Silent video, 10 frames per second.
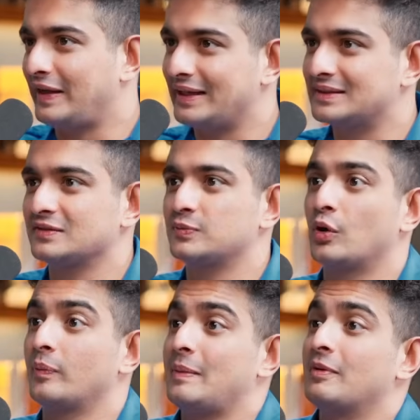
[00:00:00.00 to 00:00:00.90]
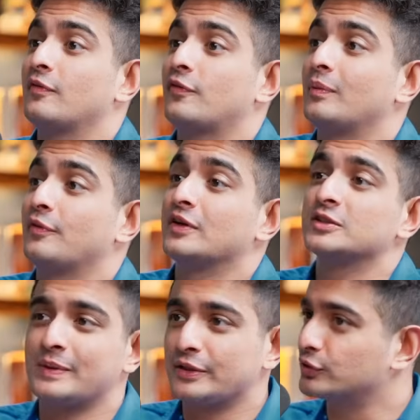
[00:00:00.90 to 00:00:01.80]
faiths, I've spoken people from different
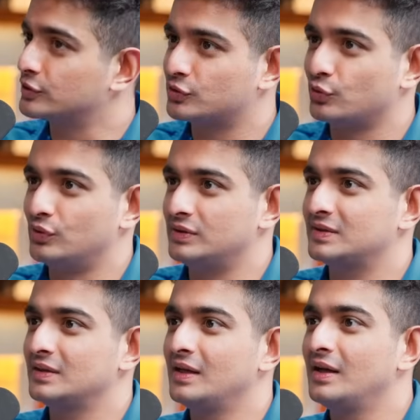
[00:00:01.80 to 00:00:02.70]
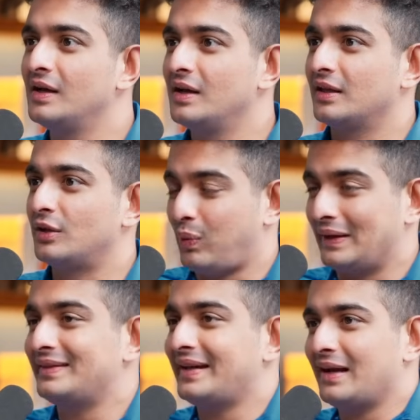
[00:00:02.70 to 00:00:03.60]
spiritual schools the
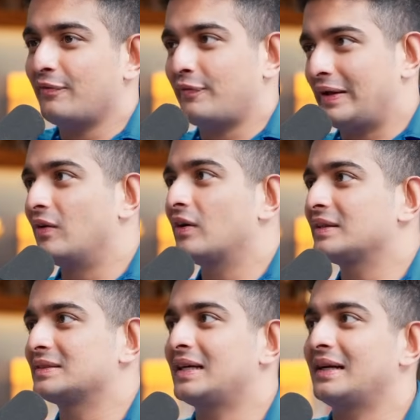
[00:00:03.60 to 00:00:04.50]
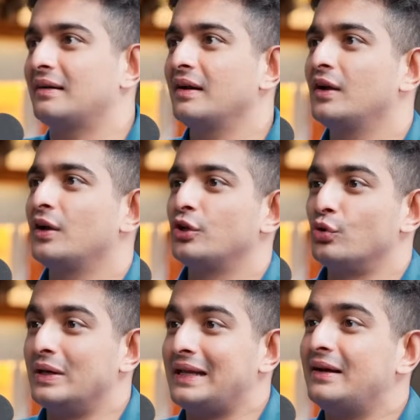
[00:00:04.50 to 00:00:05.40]
one thing I've figured is that
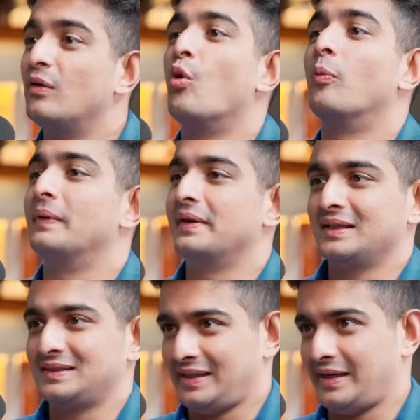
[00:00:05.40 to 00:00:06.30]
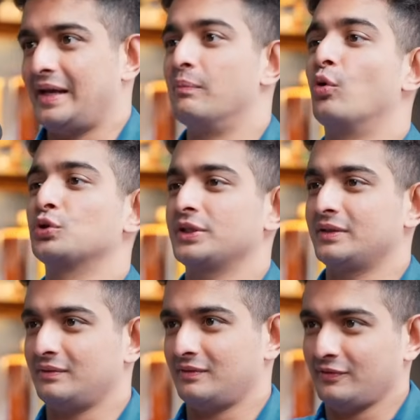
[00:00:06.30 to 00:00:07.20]
you need openness and
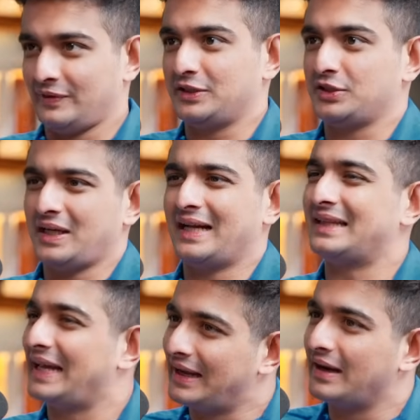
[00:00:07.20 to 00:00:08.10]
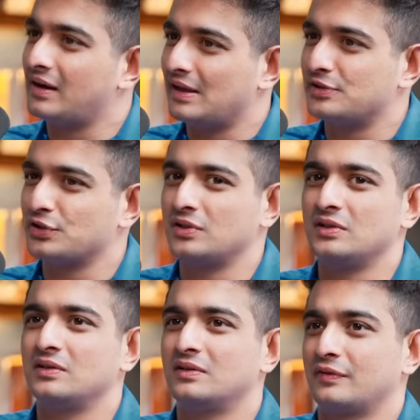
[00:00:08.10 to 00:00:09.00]
emotion, which I think in our culture
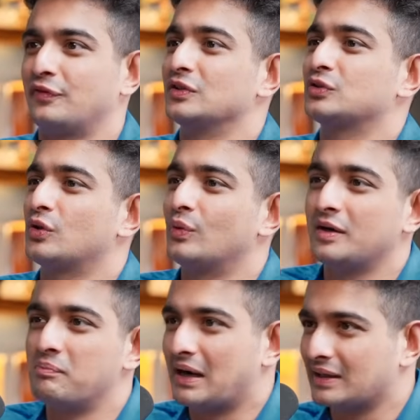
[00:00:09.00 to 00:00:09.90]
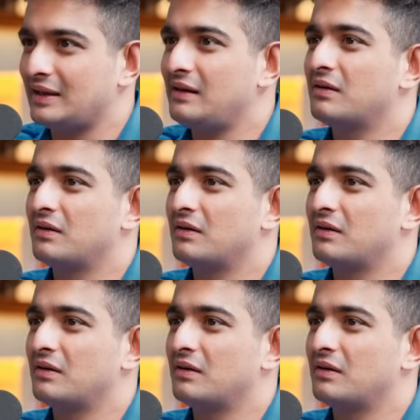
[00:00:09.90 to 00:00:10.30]
refers to the word bhakti,